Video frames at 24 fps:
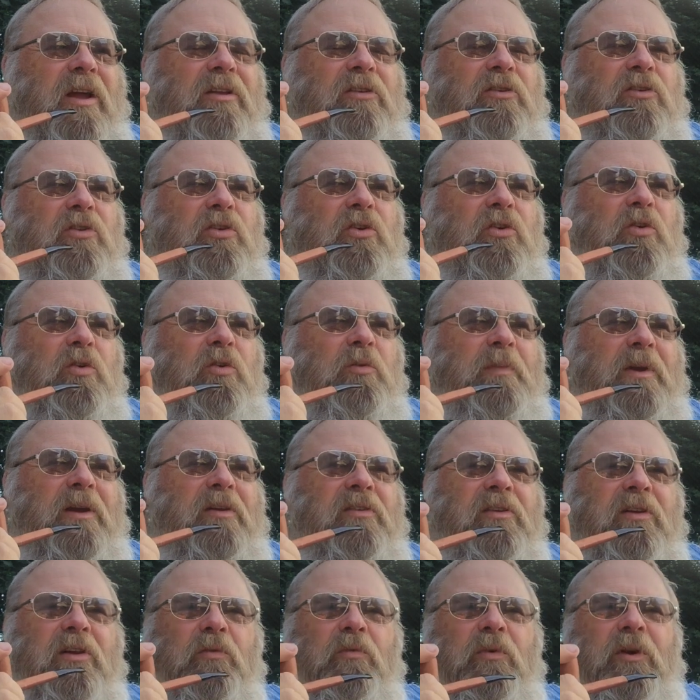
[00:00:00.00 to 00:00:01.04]
got two
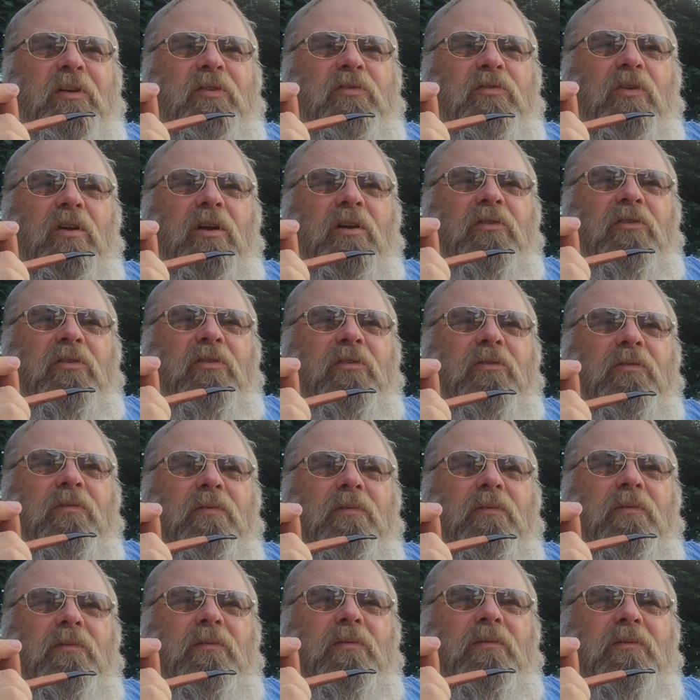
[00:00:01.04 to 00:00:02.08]
Mexican restaurants
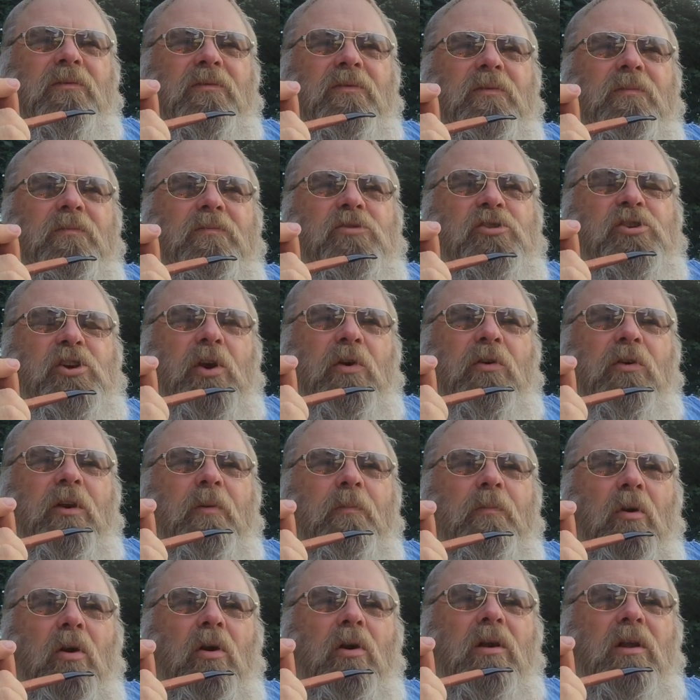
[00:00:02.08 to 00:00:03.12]
sharing
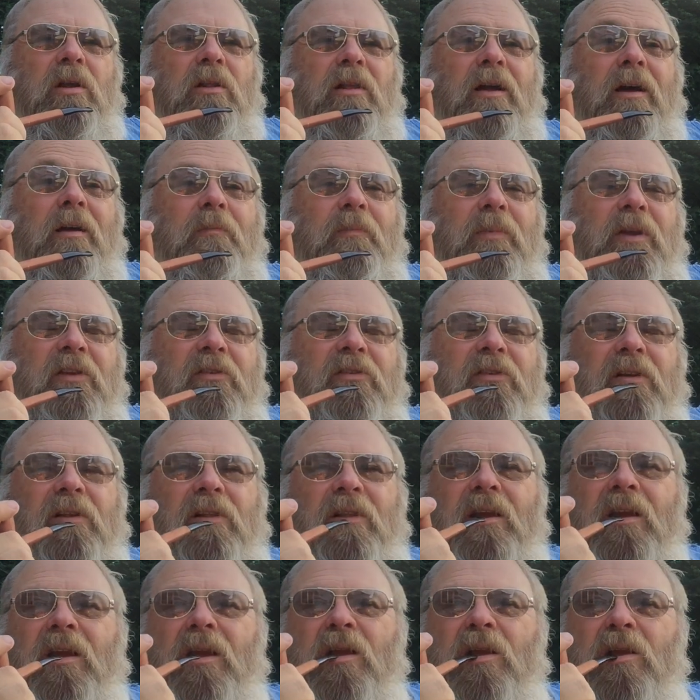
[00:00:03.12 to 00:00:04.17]
a parking lot,
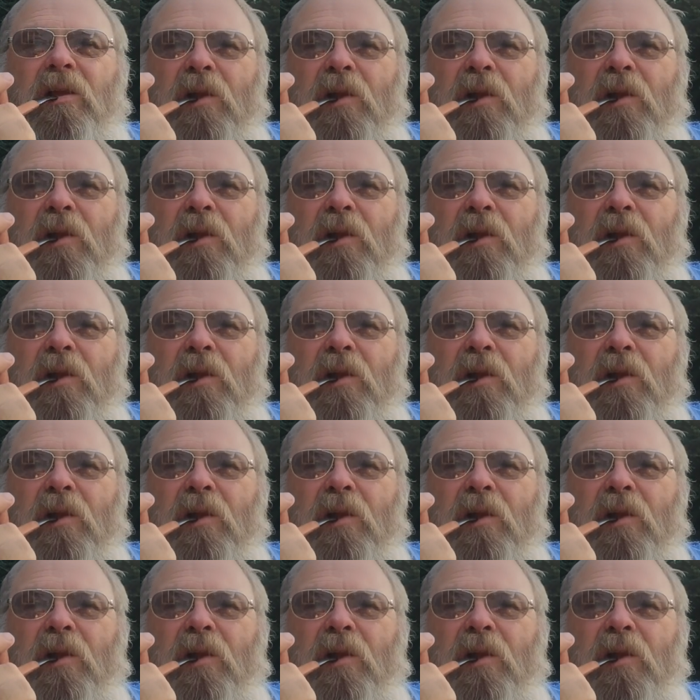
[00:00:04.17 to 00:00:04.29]
basically.